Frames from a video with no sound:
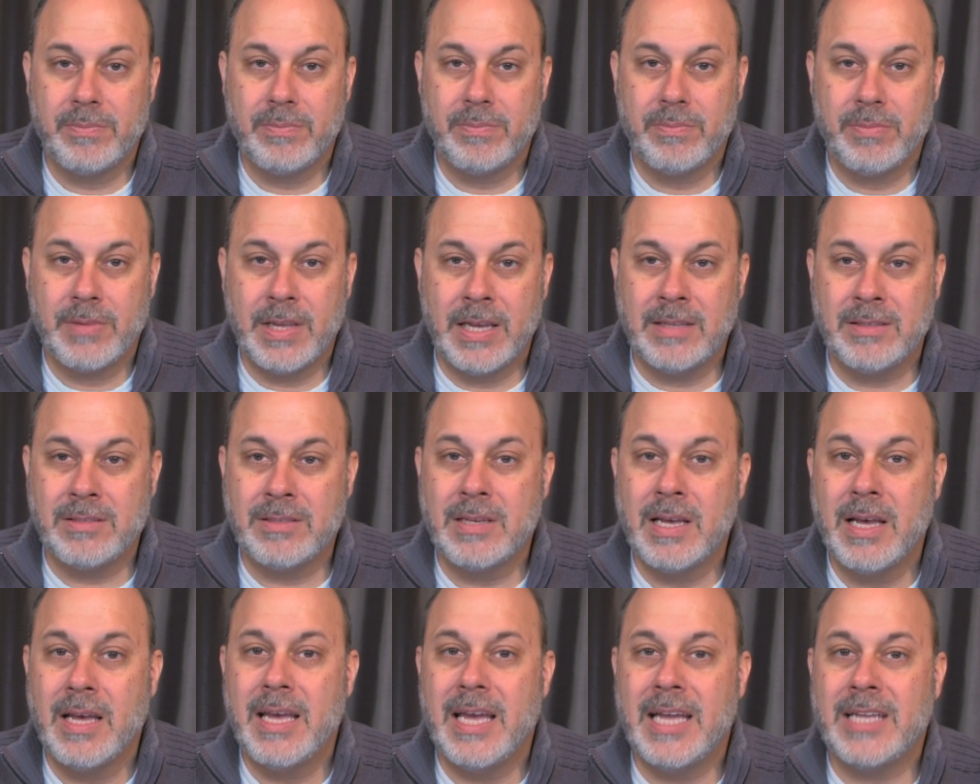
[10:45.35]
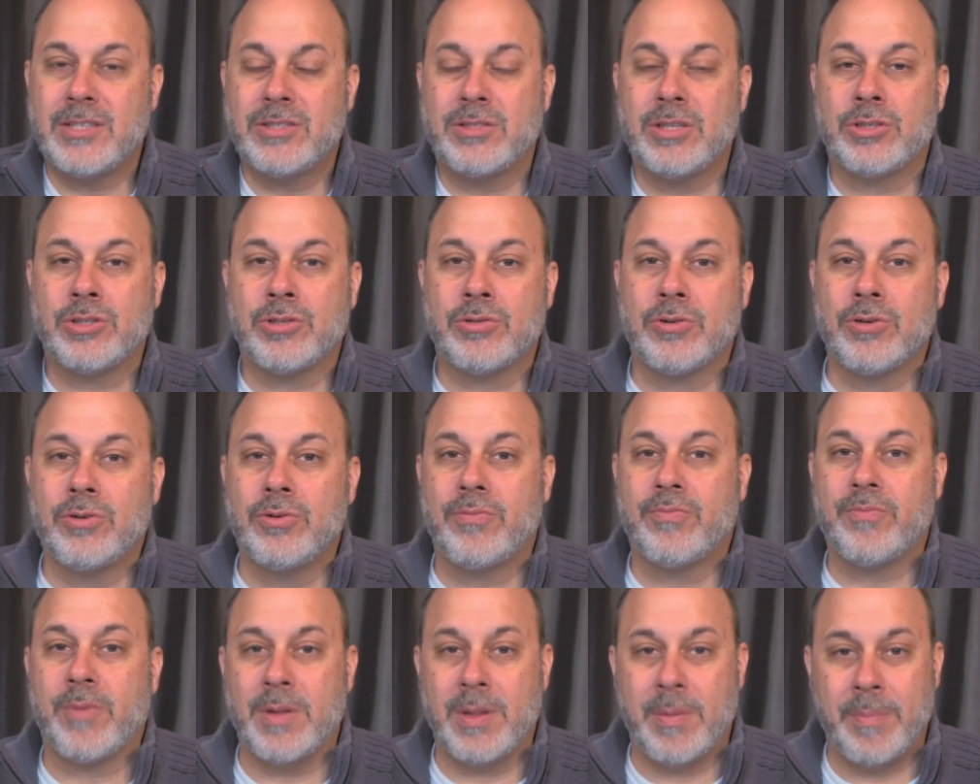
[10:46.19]
It's, it's the
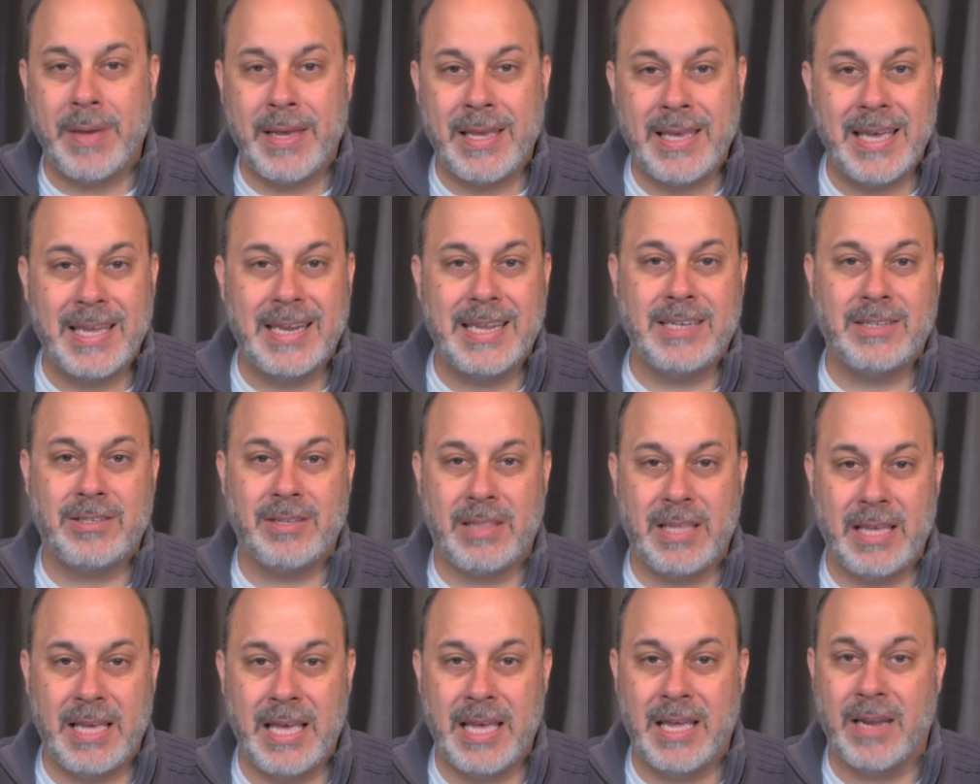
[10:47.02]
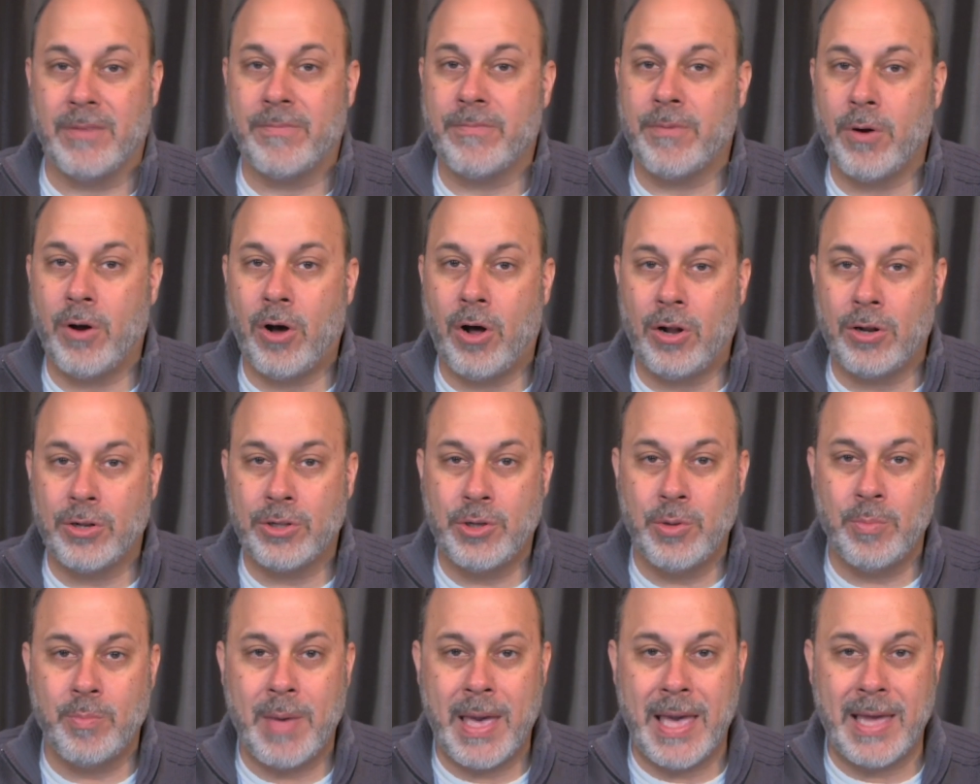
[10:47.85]
truth from the beginning to the end for all
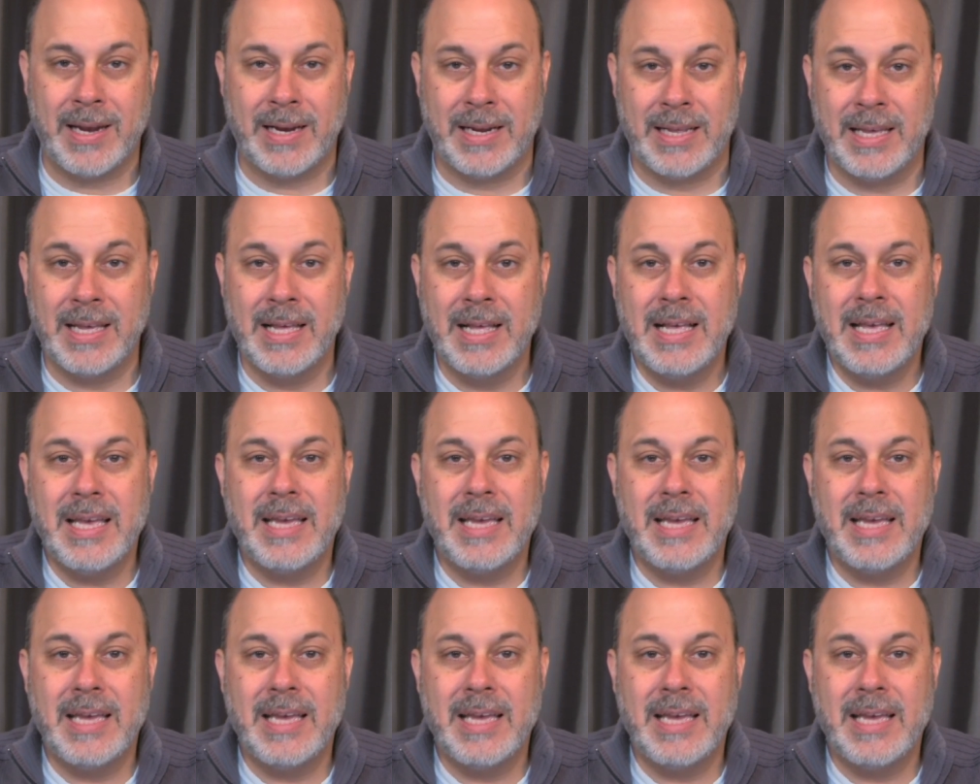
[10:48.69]
humanity.